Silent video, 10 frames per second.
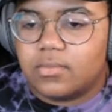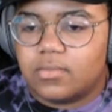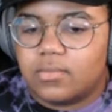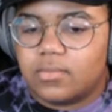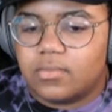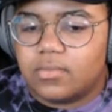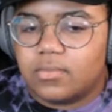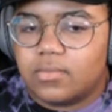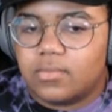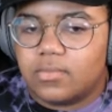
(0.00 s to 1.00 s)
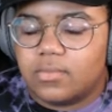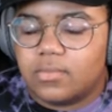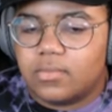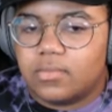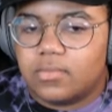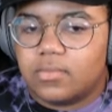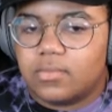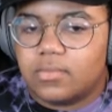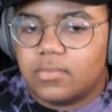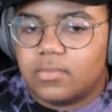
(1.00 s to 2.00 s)

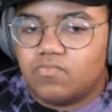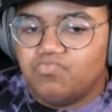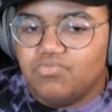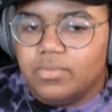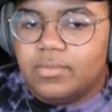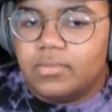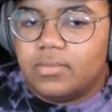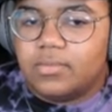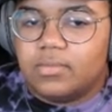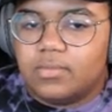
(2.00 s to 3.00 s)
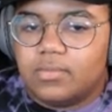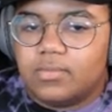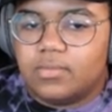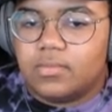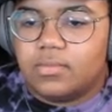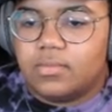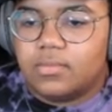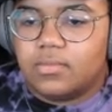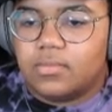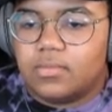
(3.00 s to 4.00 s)

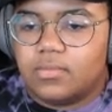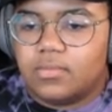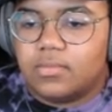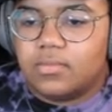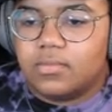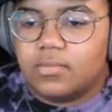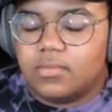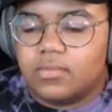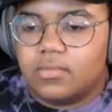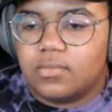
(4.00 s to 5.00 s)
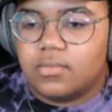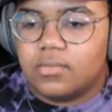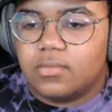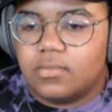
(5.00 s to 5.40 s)
This person isn't speaking.